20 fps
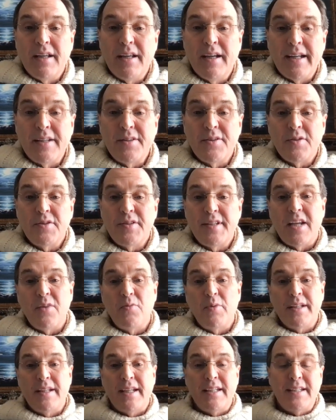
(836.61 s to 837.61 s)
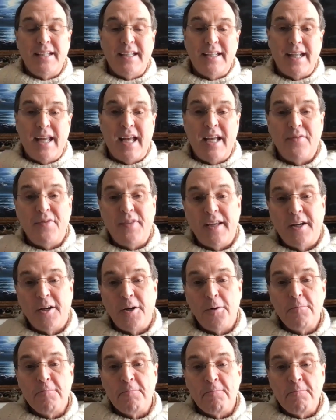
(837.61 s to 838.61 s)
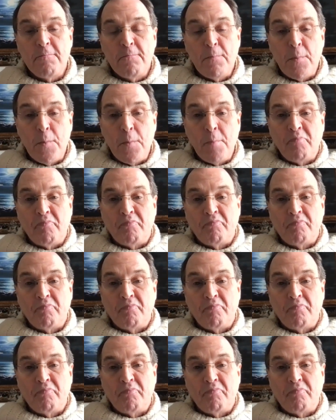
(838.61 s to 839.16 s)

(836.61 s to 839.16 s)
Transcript: But my guides are saying we need to get out there